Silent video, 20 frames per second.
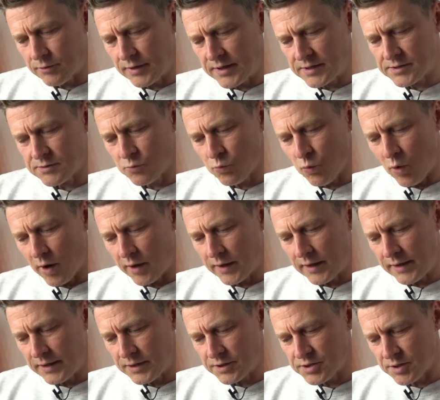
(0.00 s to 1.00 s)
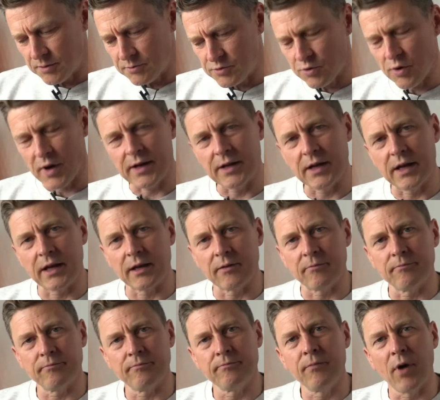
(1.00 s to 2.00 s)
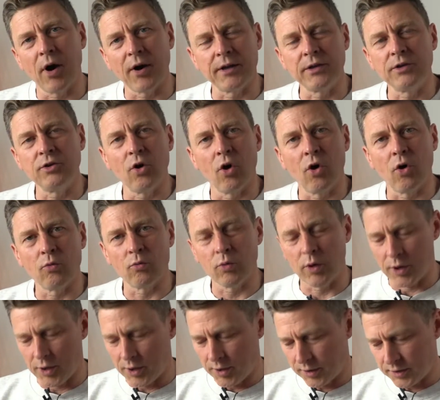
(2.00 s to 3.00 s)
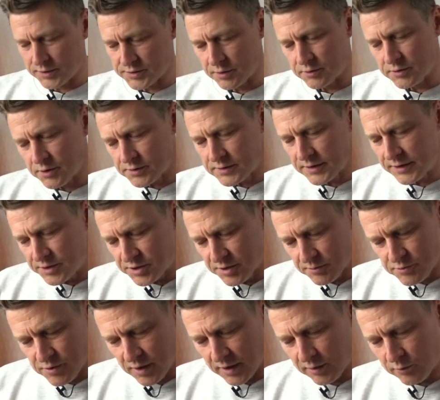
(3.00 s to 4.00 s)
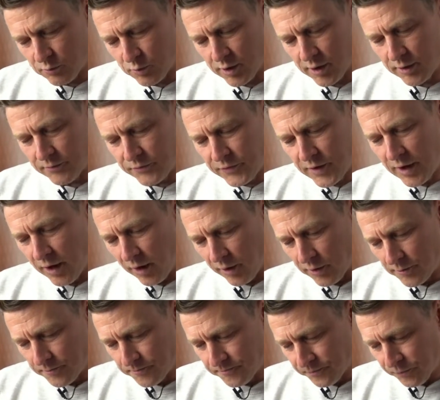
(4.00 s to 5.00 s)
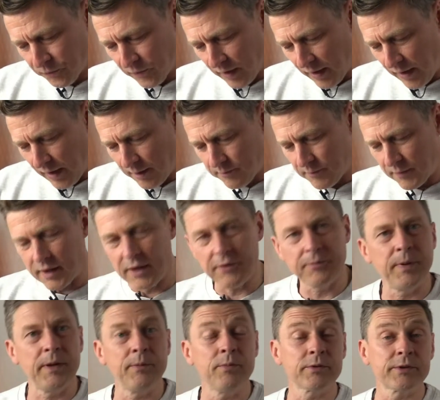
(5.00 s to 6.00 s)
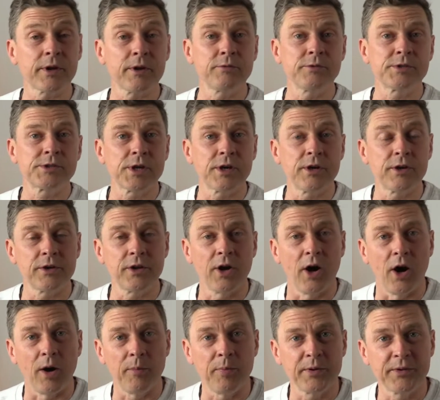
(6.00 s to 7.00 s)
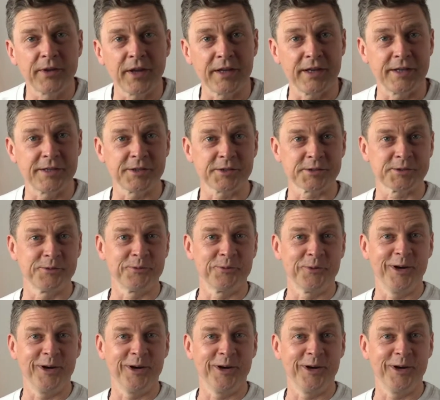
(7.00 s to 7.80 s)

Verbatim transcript: reason why leadership training might not work. So does leadership training work? No. Um, if people don't turn up, then it doesn't